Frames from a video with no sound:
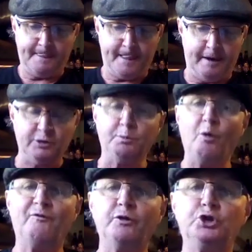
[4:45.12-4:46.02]
It was
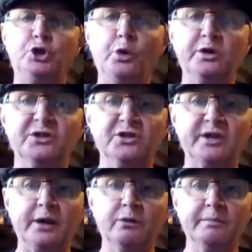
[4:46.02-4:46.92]
more fortuitous
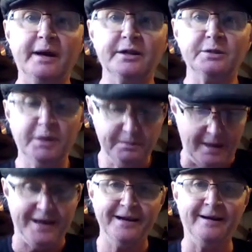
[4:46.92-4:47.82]
than good management
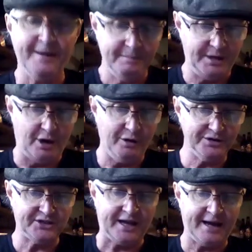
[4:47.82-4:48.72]

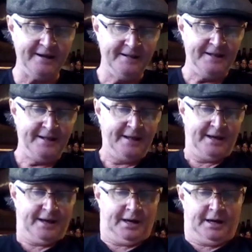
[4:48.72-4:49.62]
because
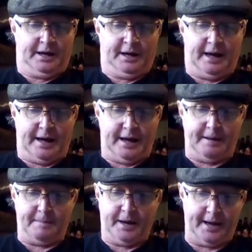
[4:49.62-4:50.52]

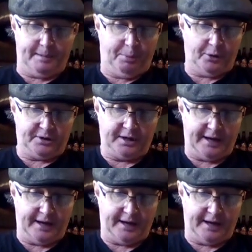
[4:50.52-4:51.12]
and I put